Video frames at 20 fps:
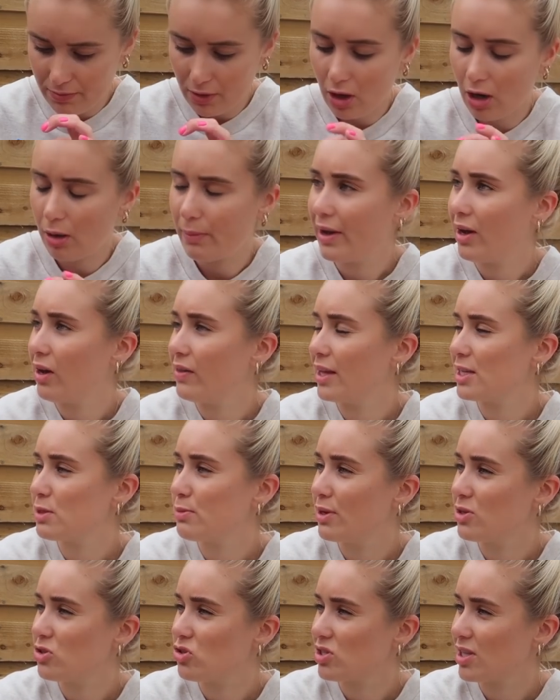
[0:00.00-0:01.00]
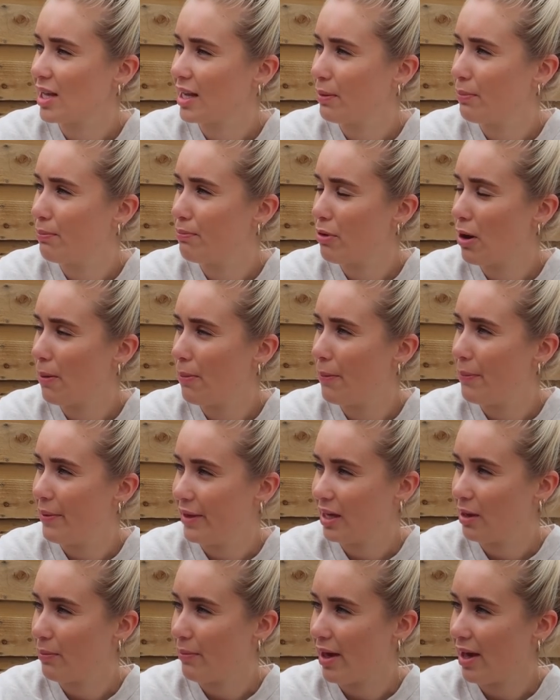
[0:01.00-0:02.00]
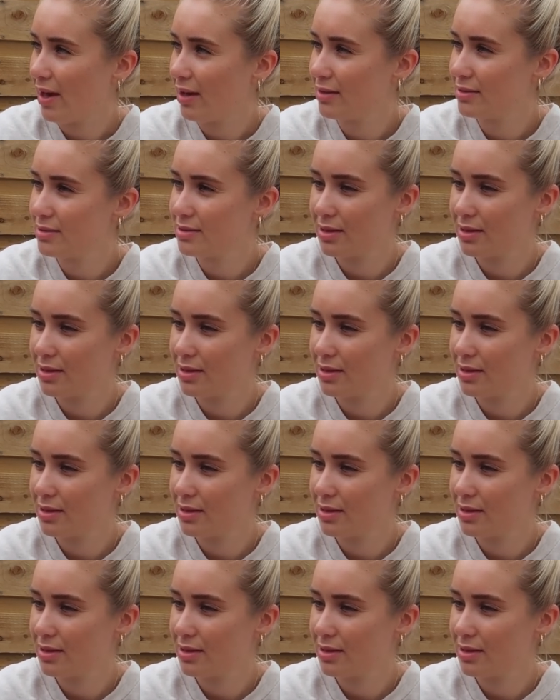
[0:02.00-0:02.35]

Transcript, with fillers: Oh my god, that smells just like a proper pick a mix.